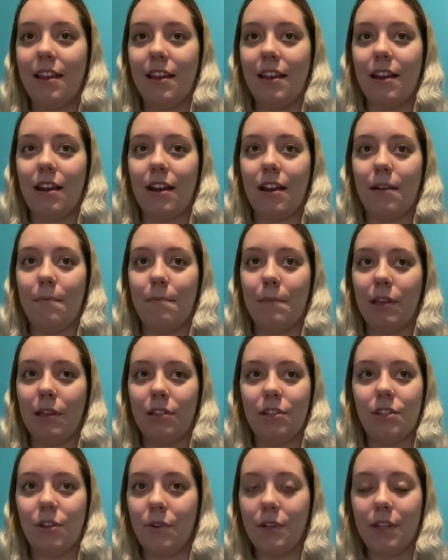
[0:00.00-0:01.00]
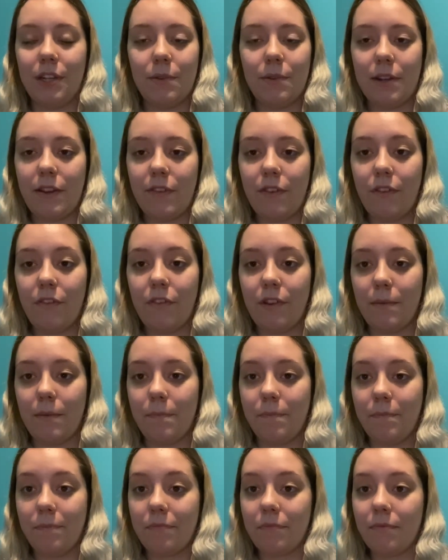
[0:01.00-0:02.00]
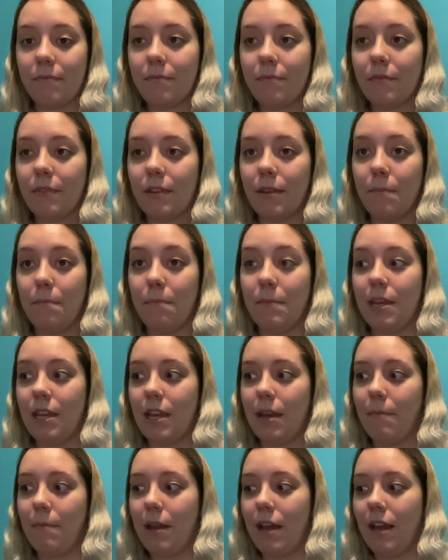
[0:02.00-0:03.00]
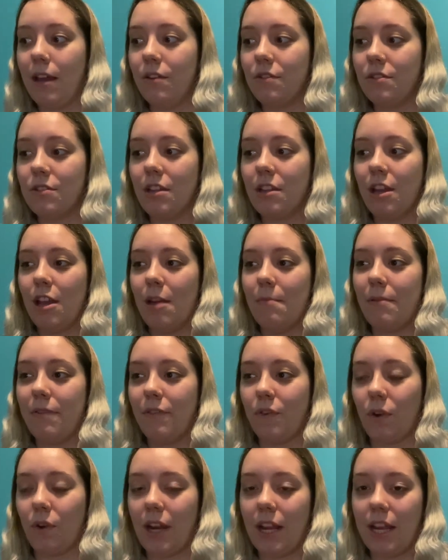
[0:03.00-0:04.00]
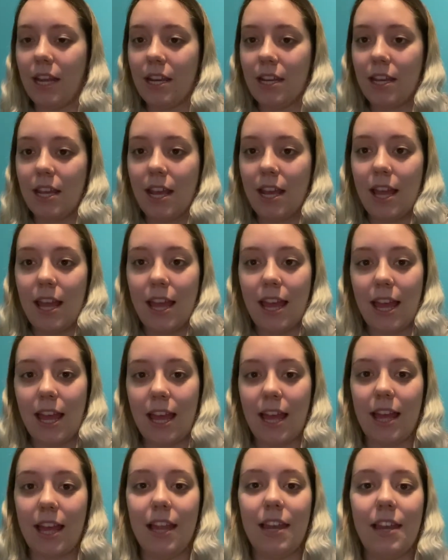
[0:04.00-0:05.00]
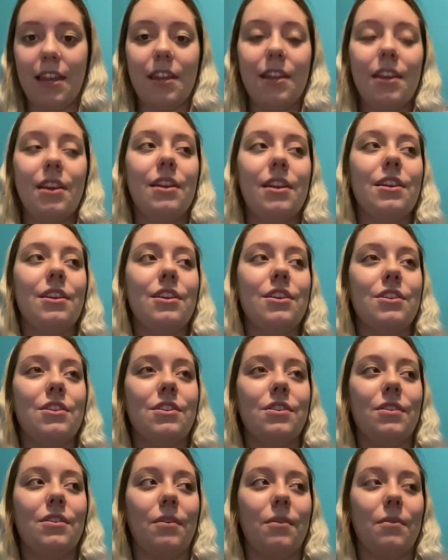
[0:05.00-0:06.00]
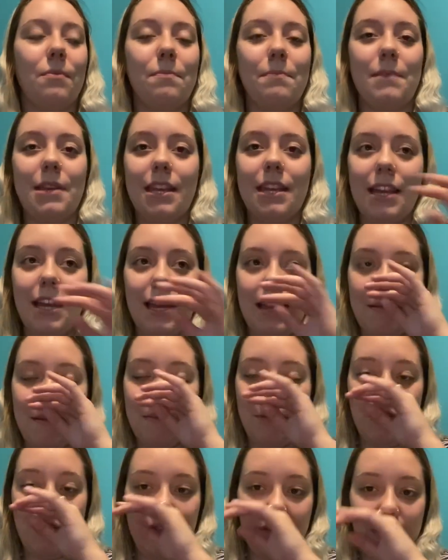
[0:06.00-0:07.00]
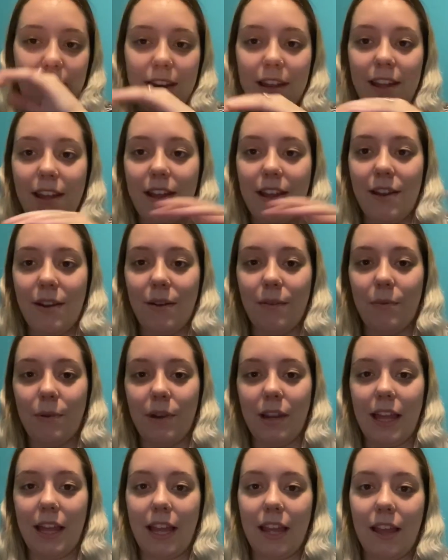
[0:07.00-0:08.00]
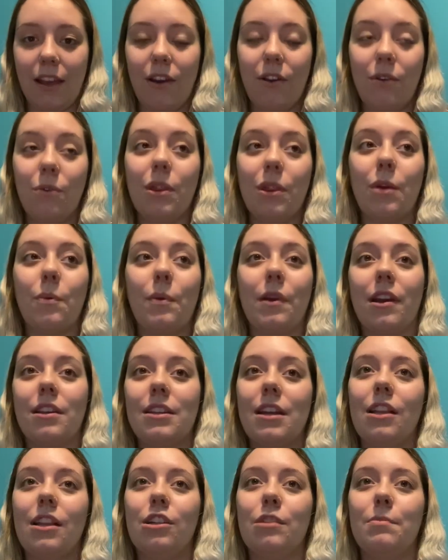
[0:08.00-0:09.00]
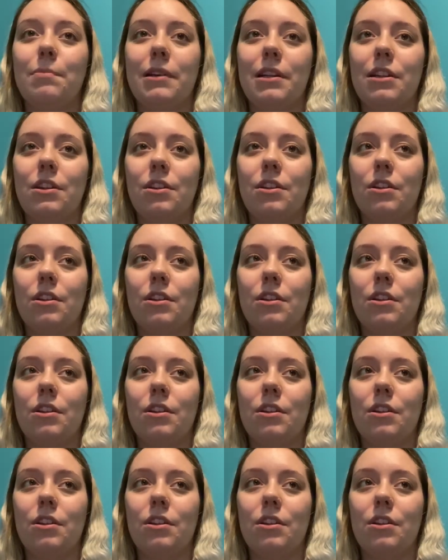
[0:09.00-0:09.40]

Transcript: melatonin or whatever from me at my house beforehand, and me and my boyfriend were like, oh, like we gotta tell her, but